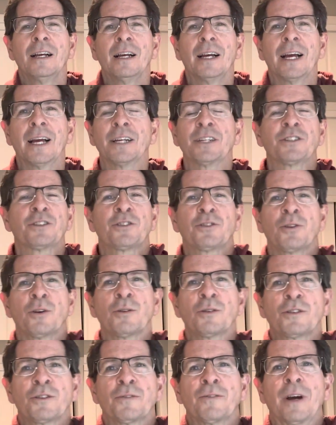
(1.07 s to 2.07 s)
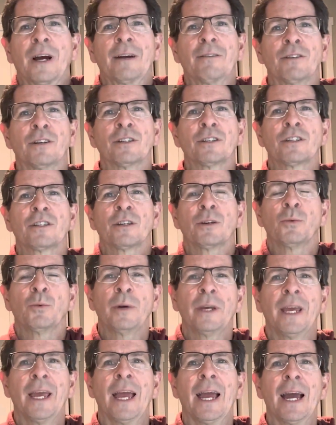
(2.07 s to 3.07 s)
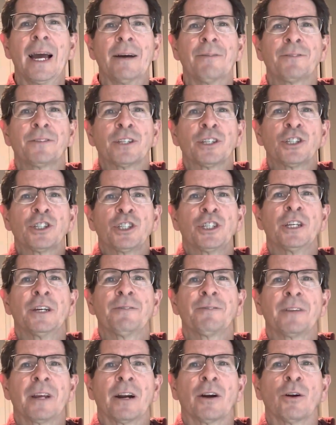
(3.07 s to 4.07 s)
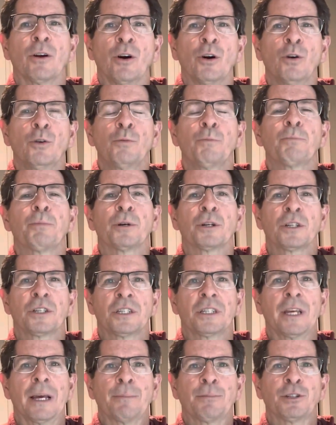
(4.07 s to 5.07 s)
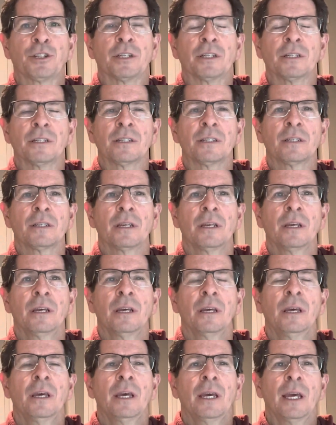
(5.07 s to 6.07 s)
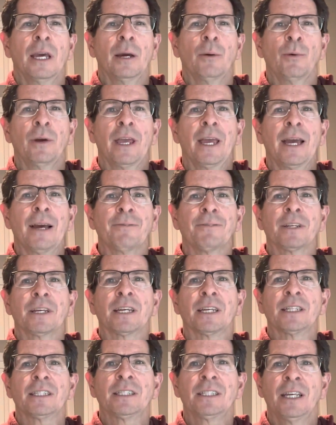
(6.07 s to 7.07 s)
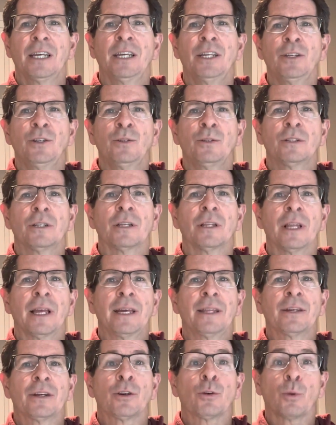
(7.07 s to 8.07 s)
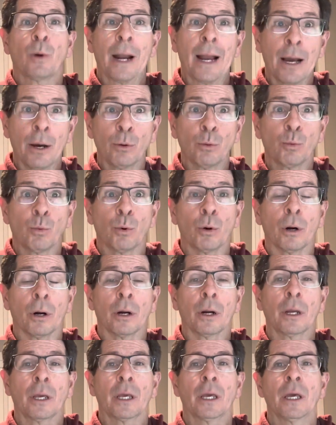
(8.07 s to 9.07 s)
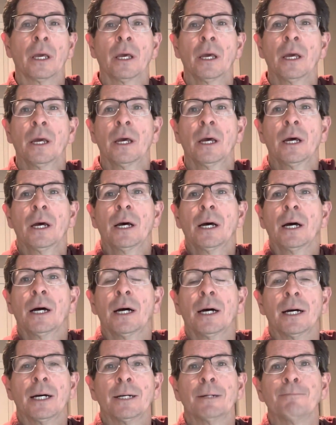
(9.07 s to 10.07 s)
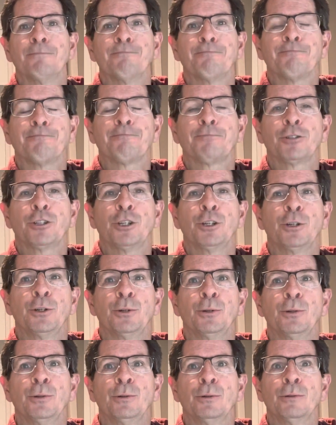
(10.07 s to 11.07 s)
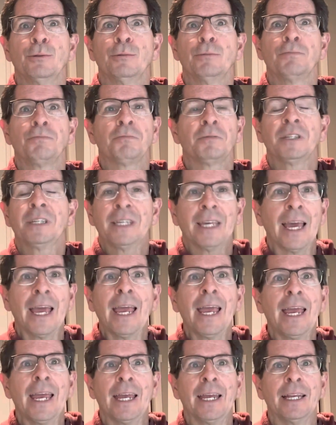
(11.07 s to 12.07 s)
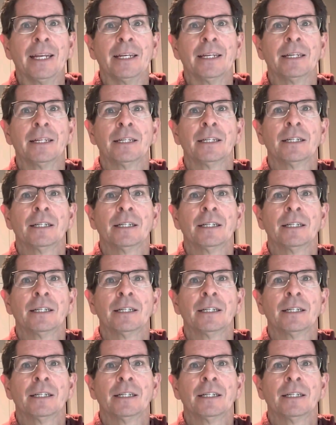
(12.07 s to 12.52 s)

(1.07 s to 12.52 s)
As stroke survivors, we have to shift our own perceptions and we have to continue to lay the groundwork um, to gain